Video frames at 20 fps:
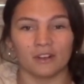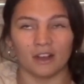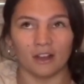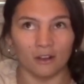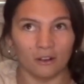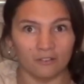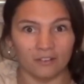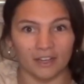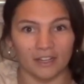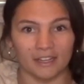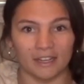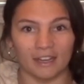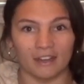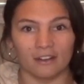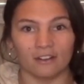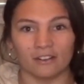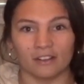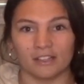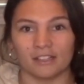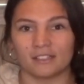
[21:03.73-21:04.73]
right
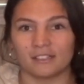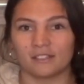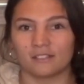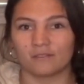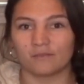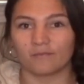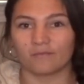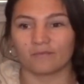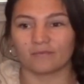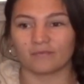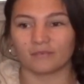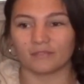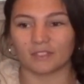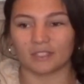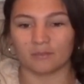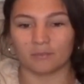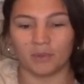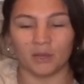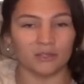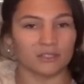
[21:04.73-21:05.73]
now is
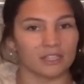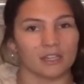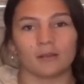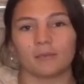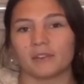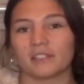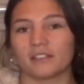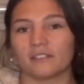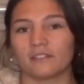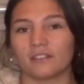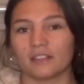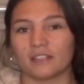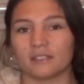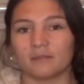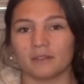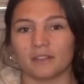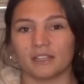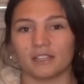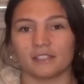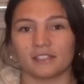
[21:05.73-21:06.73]
posting a bunch of things
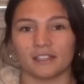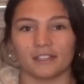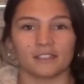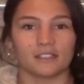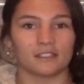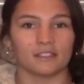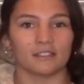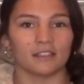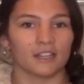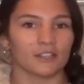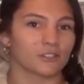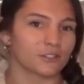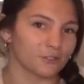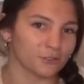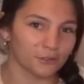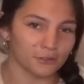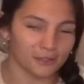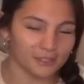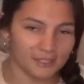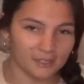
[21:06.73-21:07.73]
because it's
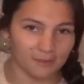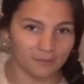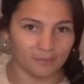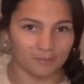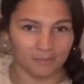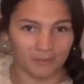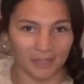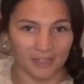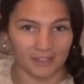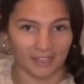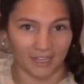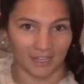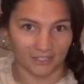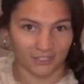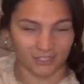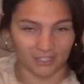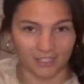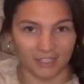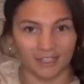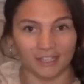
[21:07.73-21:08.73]
National Tourism Month,
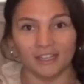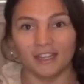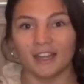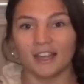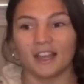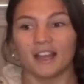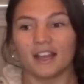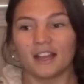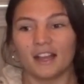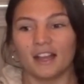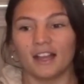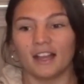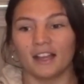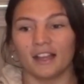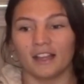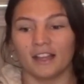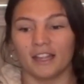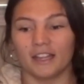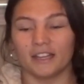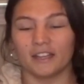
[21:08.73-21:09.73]
actually.
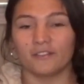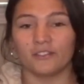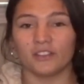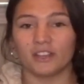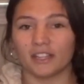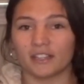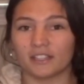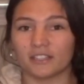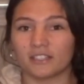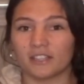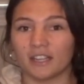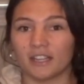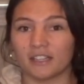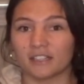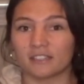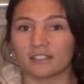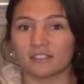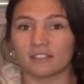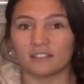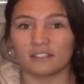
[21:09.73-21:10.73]
And if you get the
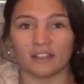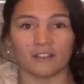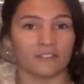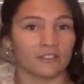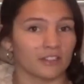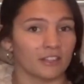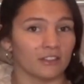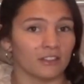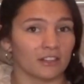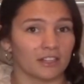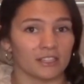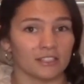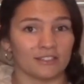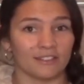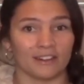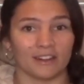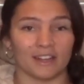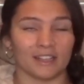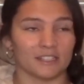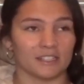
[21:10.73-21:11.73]
chance, definitely look into
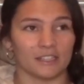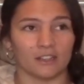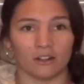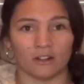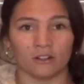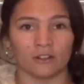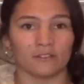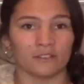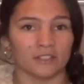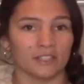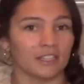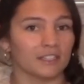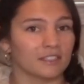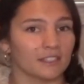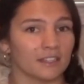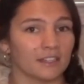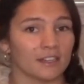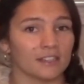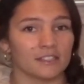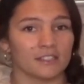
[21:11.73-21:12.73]
it. I see it all over
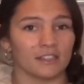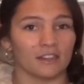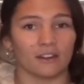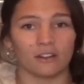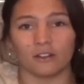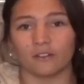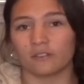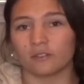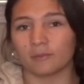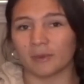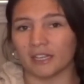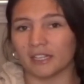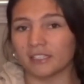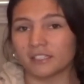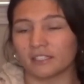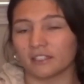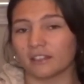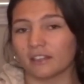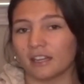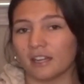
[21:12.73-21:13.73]
LinkedIn. I see it all over my
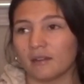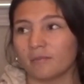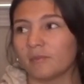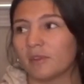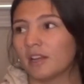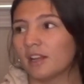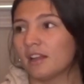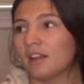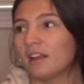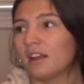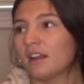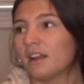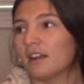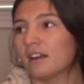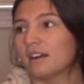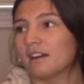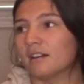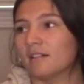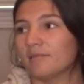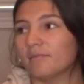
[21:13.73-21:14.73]
Instagram.
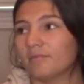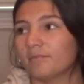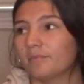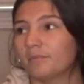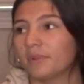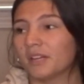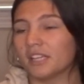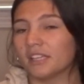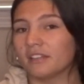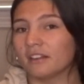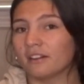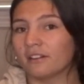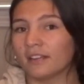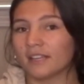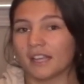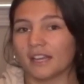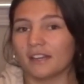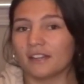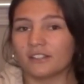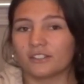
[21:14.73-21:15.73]
But, you know,
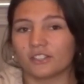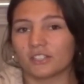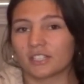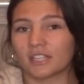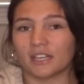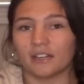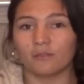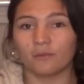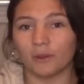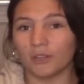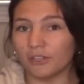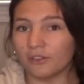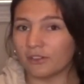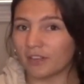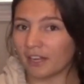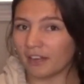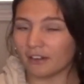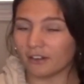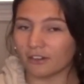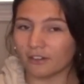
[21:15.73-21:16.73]
again, it's just kind of what you
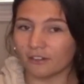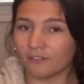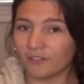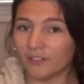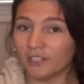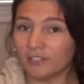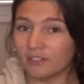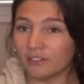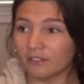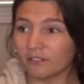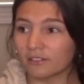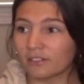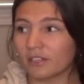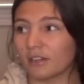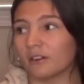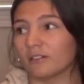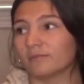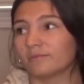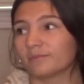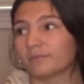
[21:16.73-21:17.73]
cater your feed to.
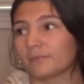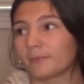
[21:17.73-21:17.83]
So